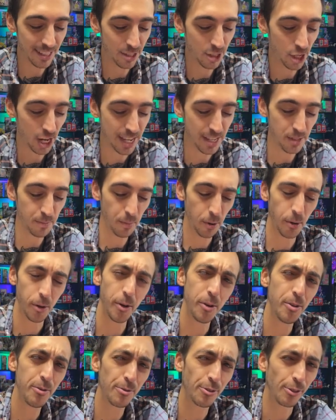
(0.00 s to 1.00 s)
the chase
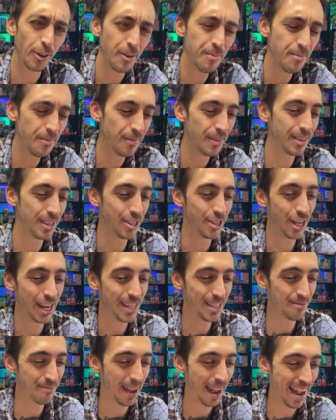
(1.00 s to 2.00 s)
pull from the
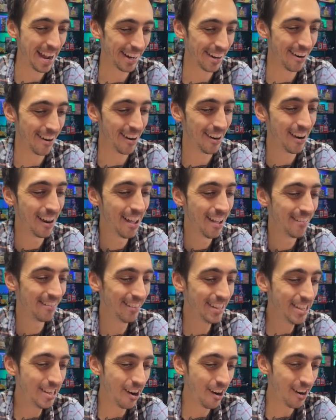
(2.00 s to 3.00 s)
chase pack art.
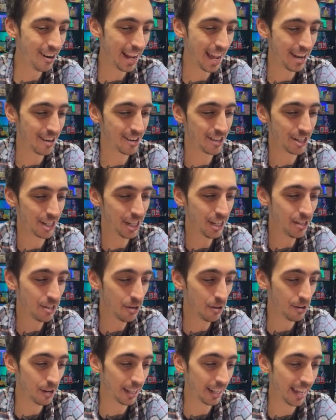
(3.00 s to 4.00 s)
V-Guard energy,
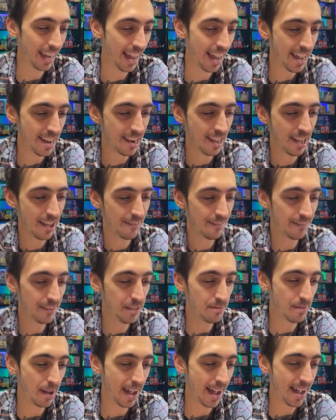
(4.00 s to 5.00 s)
Torracat,
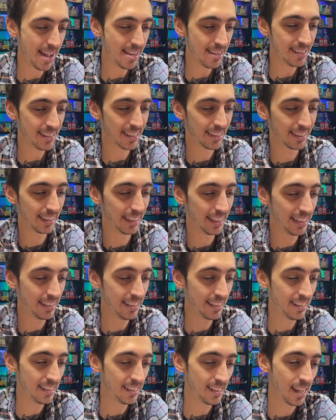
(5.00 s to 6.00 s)
Feebas,
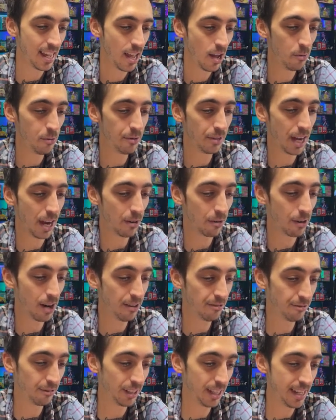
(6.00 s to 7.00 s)
Litten, we've got
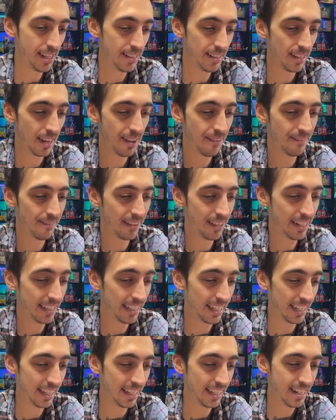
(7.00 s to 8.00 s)
Rufflet,
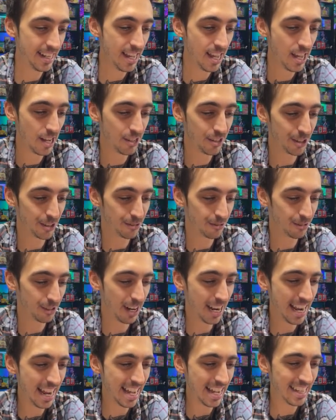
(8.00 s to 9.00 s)
Finnekin,
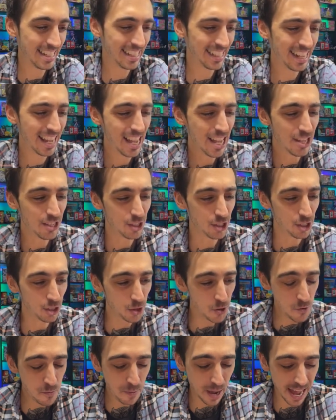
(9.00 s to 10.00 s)
Durant,
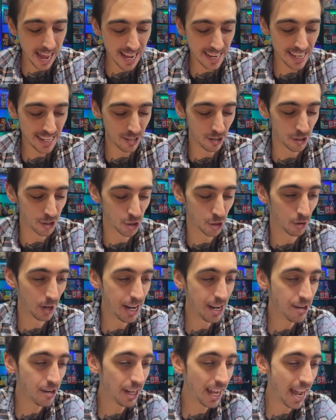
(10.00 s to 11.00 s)
Zubat in our
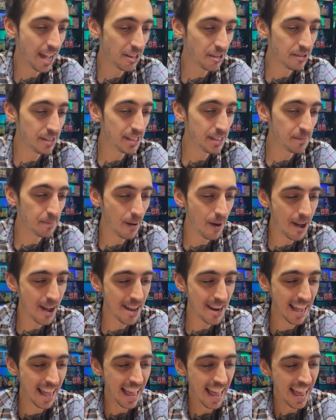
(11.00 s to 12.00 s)
trainer gallery
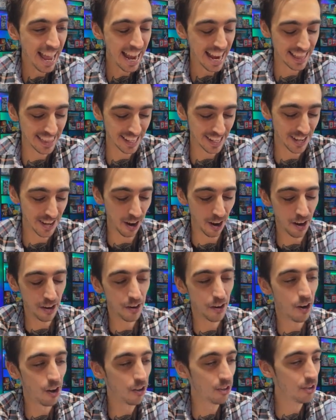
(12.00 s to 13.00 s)
spot, and the
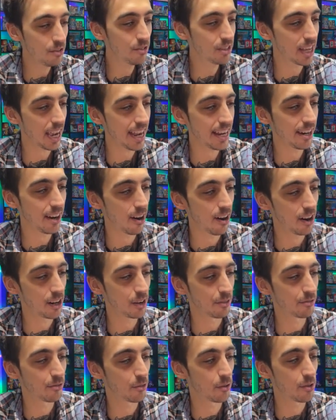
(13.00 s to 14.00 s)
non-holo Zygarde
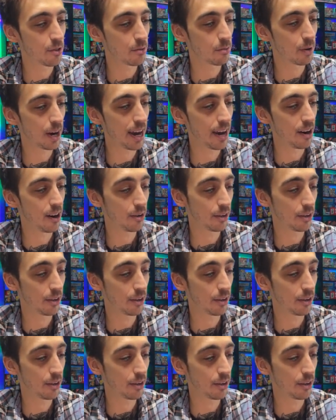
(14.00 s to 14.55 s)
for the rare.